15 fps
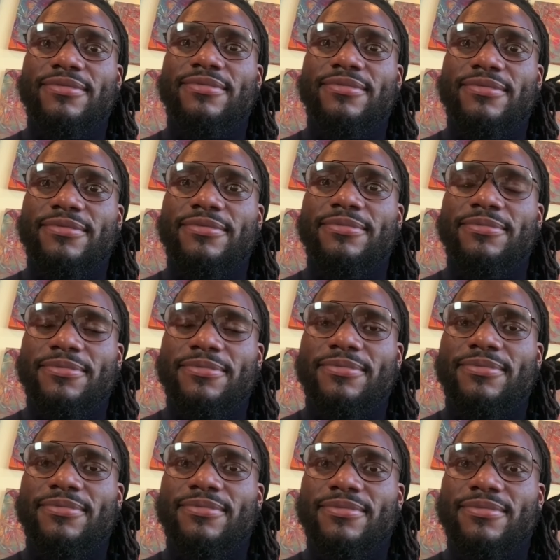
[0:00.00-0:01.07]

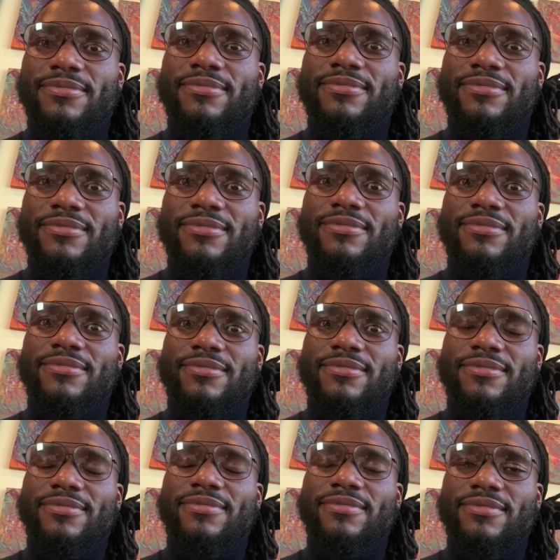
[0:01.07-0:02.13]

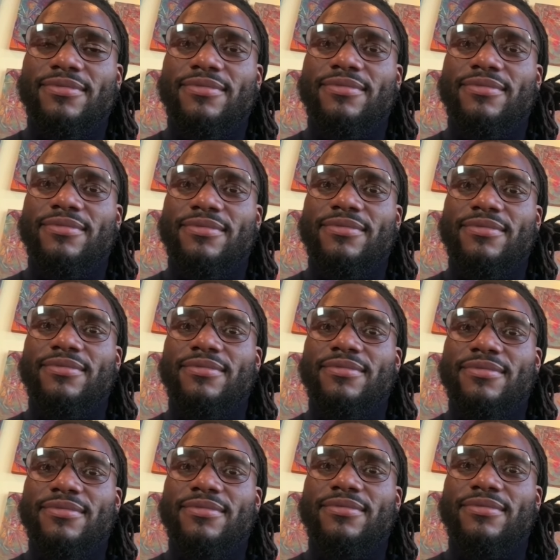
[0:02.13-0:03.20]

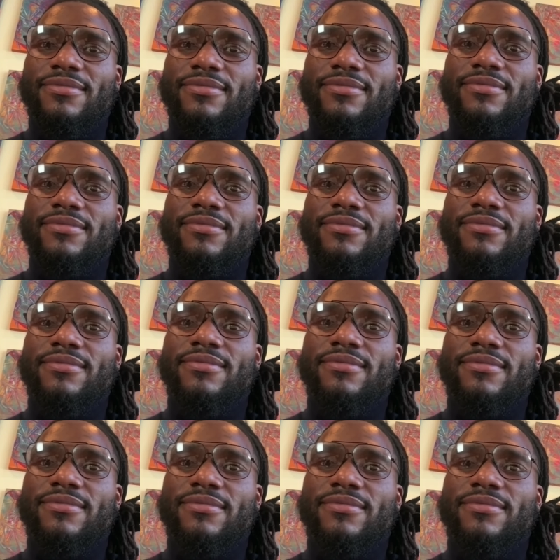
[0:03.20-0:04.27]

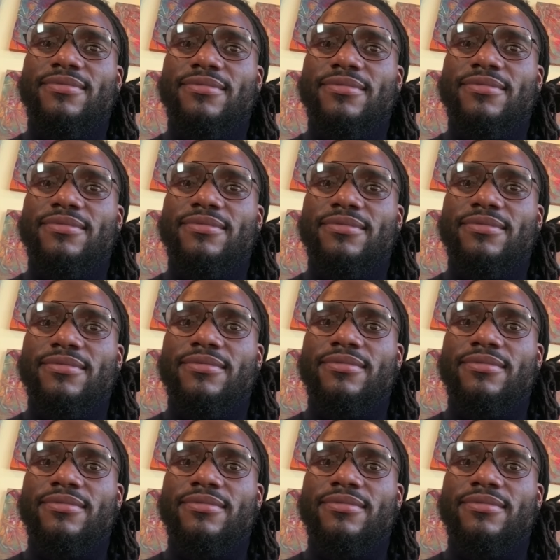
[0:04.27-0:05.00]
This person isn't speaking.